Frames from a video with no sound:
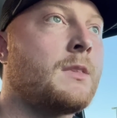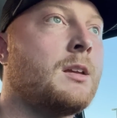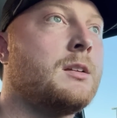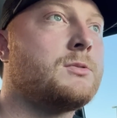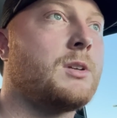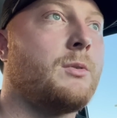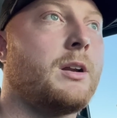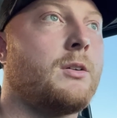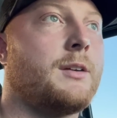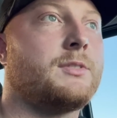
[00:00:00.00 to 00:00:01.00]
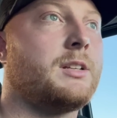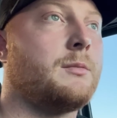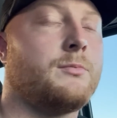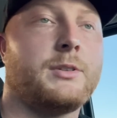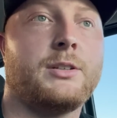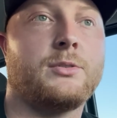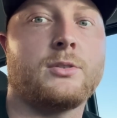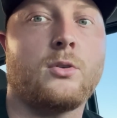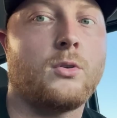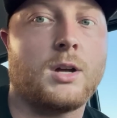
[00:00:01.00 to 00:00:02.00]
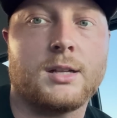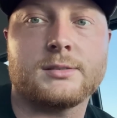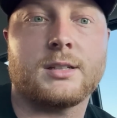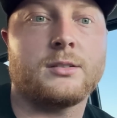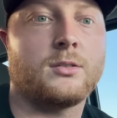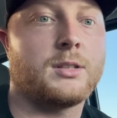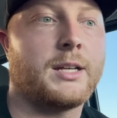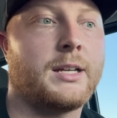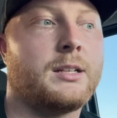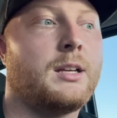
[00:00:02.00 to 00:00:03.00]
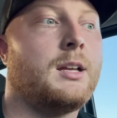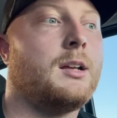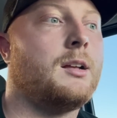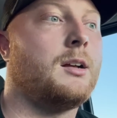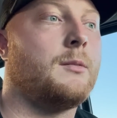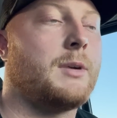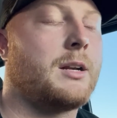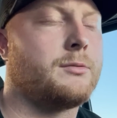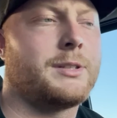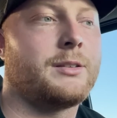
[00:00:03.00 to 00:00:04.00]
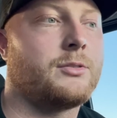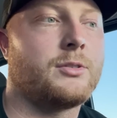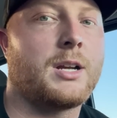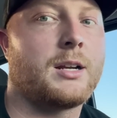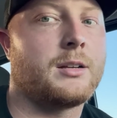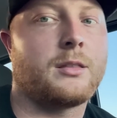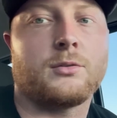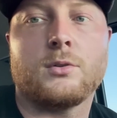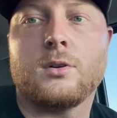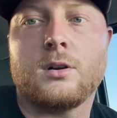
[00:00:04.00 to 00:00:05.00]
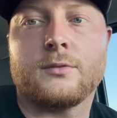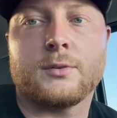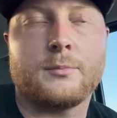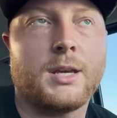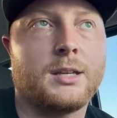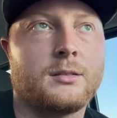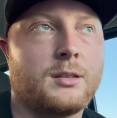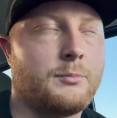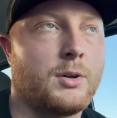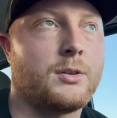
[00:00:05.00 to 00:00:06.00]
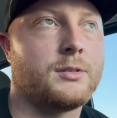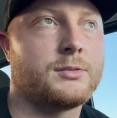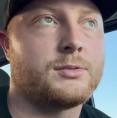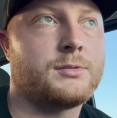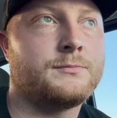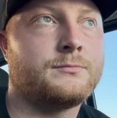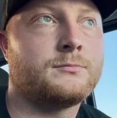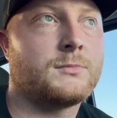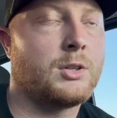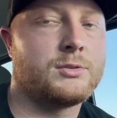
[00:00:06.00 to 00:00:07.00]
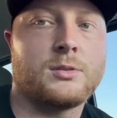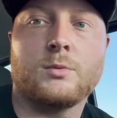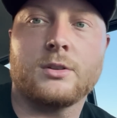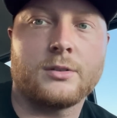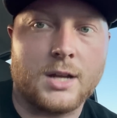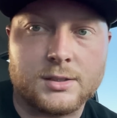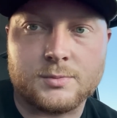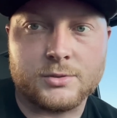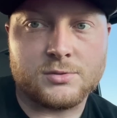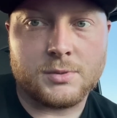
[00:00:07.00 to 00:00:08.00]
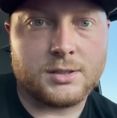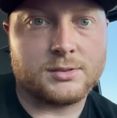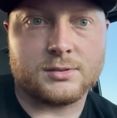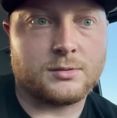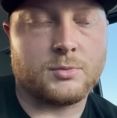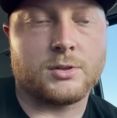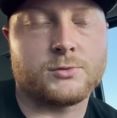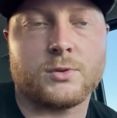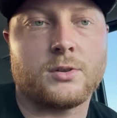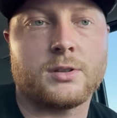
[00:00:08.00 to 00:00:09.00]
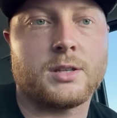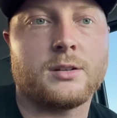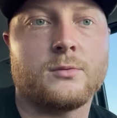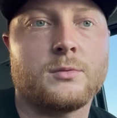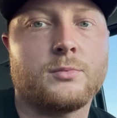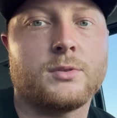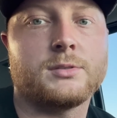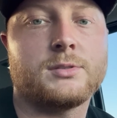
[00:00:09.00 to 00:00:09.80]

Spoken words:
So that way I don't have to end up redoing the whole hot side and all that. I don't think they're not going to throw off or make the bars go somewhere they're not supposed to be because the bars are already there at one point.